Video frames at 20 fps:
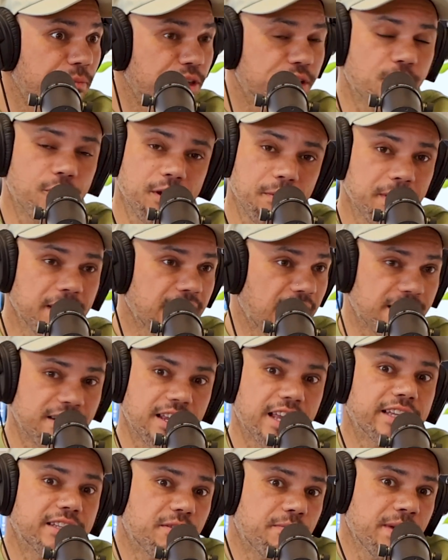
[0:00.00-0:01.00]
You know what I mean?
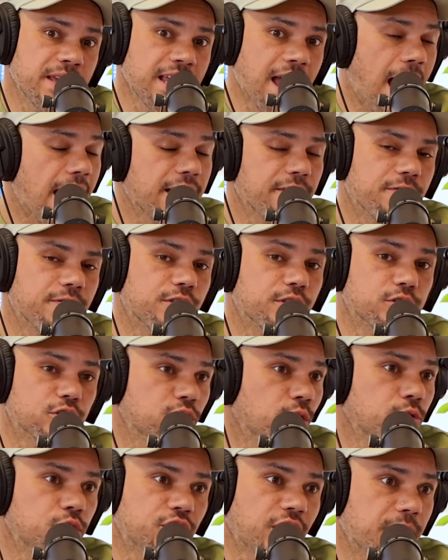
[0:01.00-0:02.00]
And to me, there's
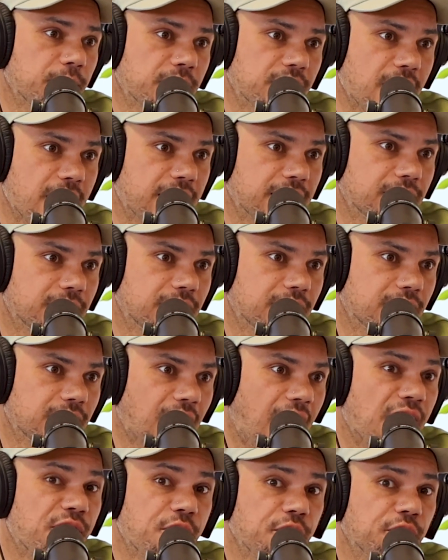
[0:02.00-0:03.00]
no shame in that.
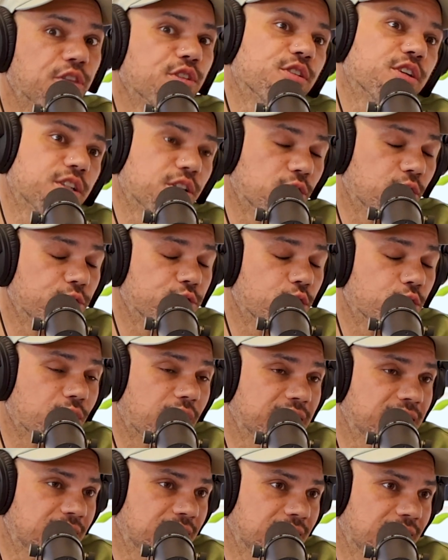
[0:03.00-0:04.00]
I think they're going to learn their
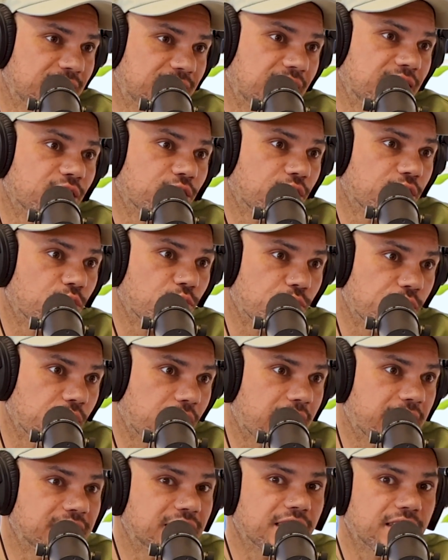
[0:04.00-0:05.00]
lesson. I think they're going to
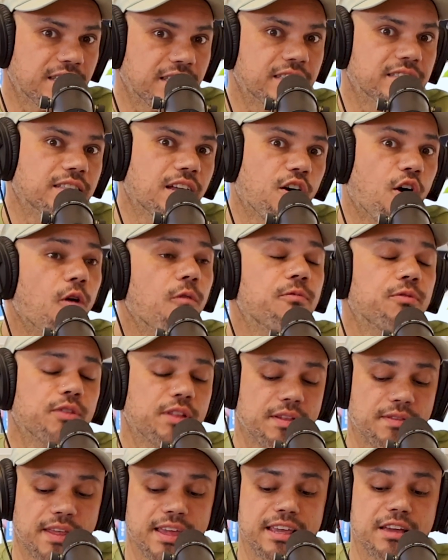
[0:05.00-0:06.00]
realize, and then
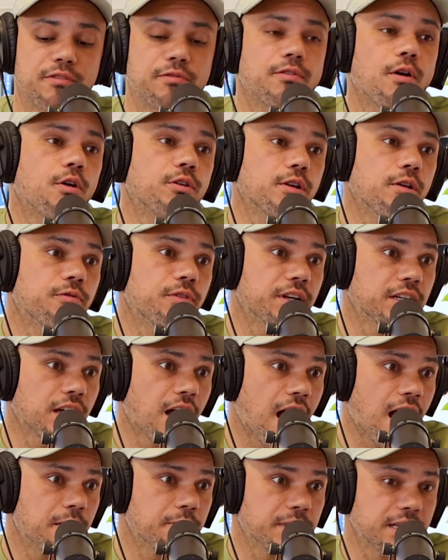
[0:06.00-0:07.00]
hopefully they get far enough into
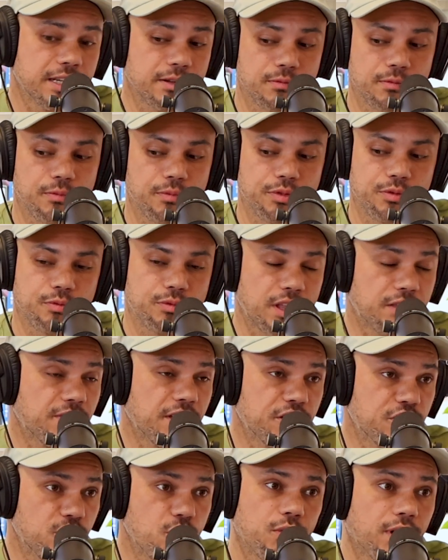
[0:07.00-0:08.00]
comedy that they
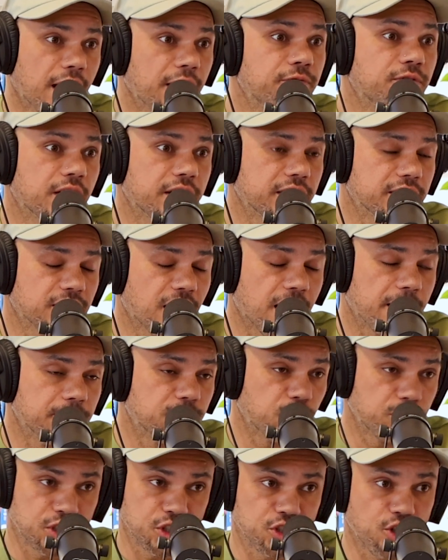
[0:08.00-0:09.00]
do what I've done at
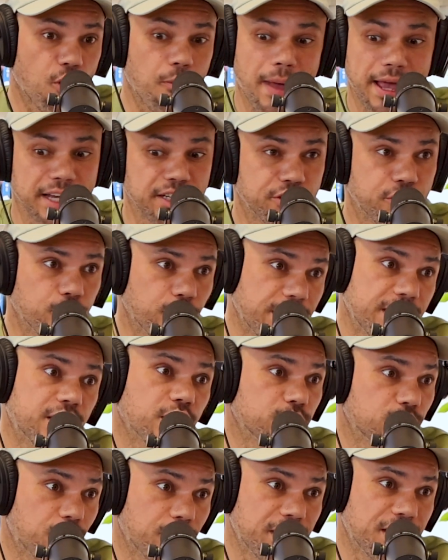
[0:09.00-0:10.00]
times, which is go back and delete
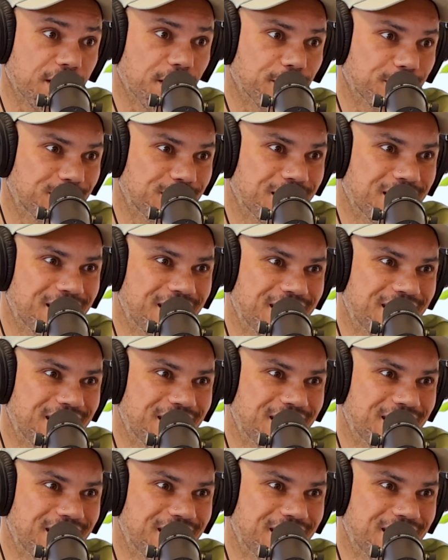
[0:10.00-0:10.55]
those videos.